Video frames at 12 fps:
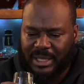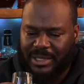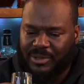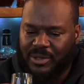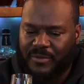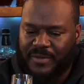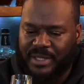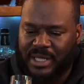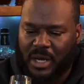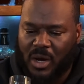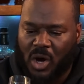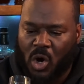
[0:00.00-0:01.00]
I don't know if it's
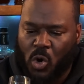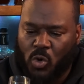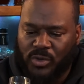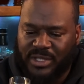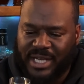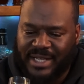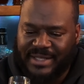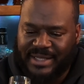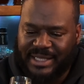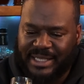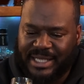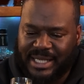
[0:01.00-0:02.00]
an old
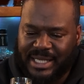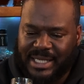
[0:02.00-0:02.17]
dusty.